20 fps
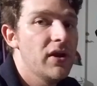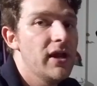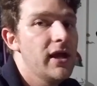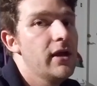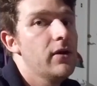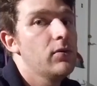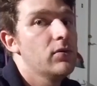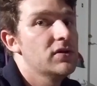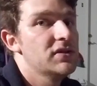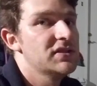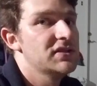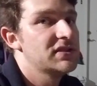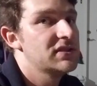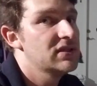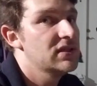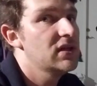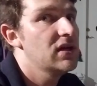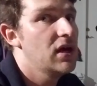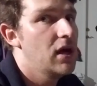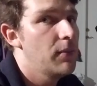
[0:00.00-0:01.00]
it was
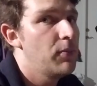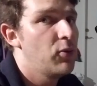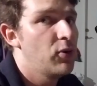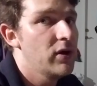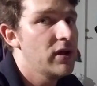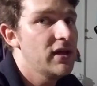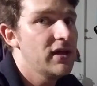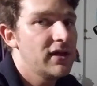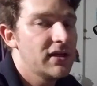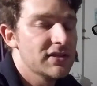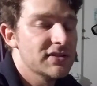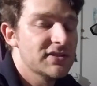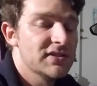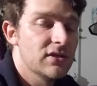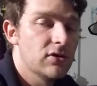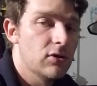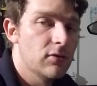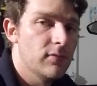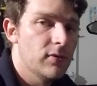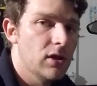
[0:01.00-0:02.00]
a pretty
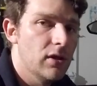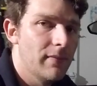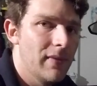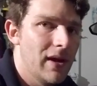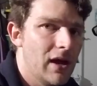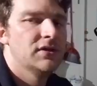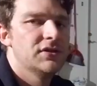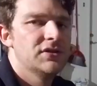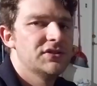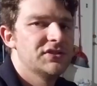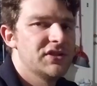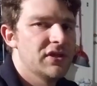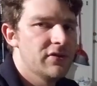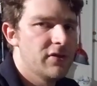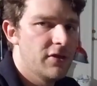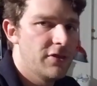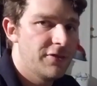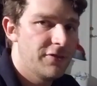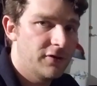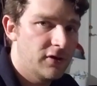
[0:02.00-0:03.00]
considerable amount. So the
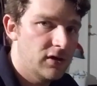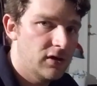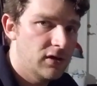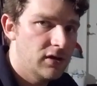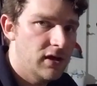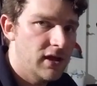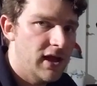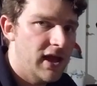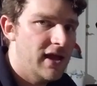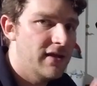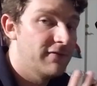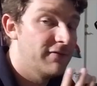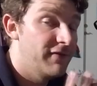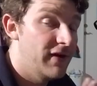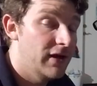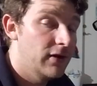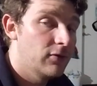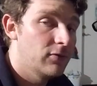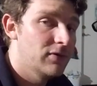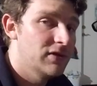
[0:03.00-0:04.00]
third and
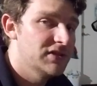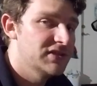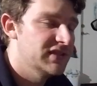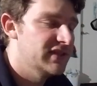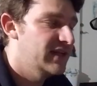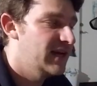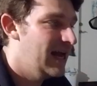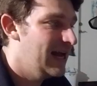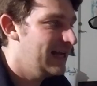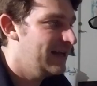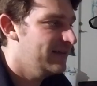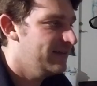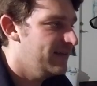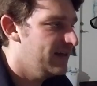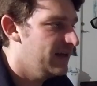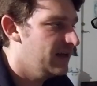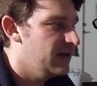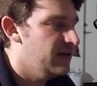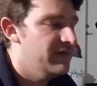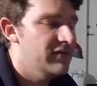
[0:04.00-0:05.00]
final reason that I can
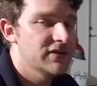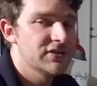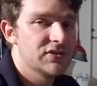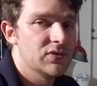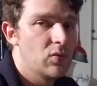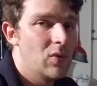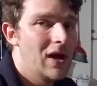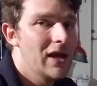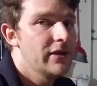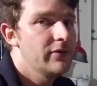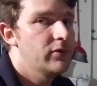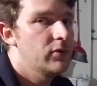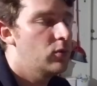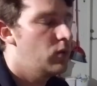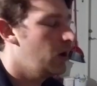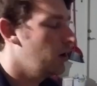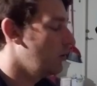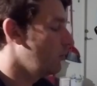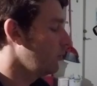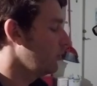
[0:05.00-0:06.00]
think of as to why you would
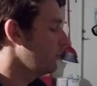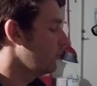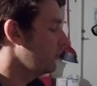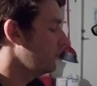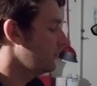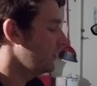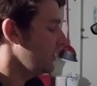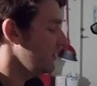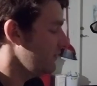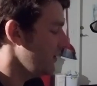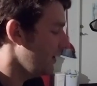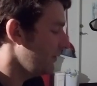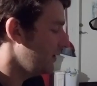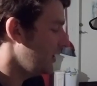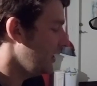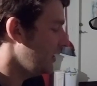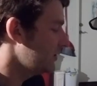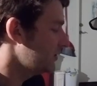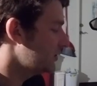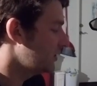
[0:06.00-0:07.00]
want to remove the EVAP
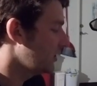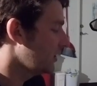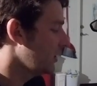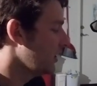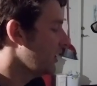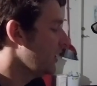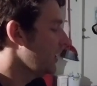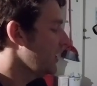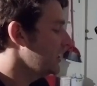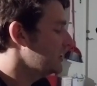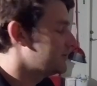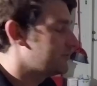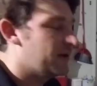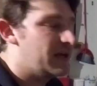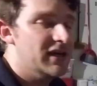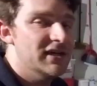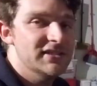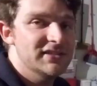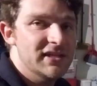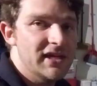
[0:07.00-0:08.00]
canister is
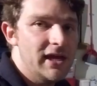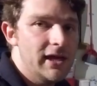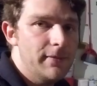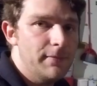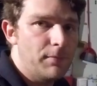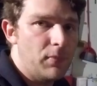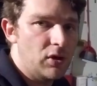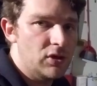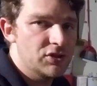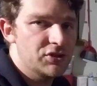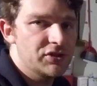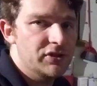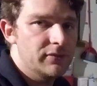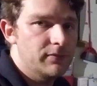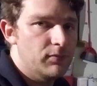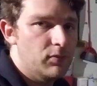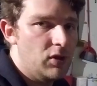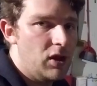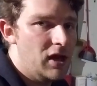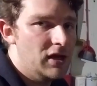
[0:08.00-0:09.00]
because it partially
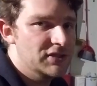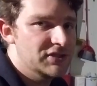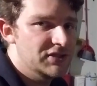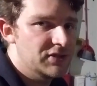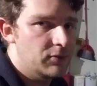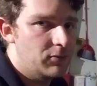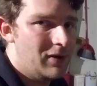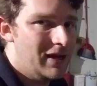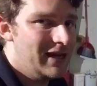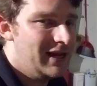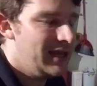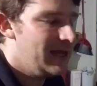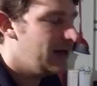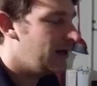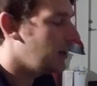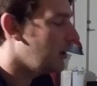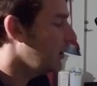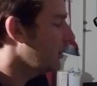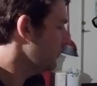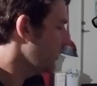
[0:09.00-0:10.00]
blocks the
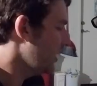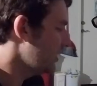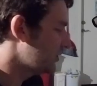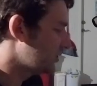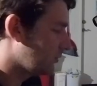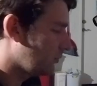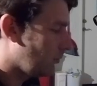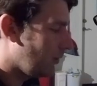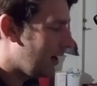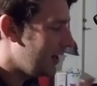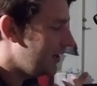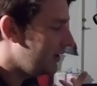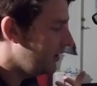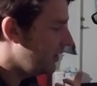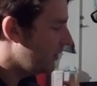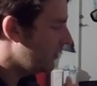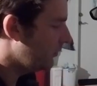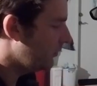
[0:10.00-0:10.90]
radiator. As you're riding down the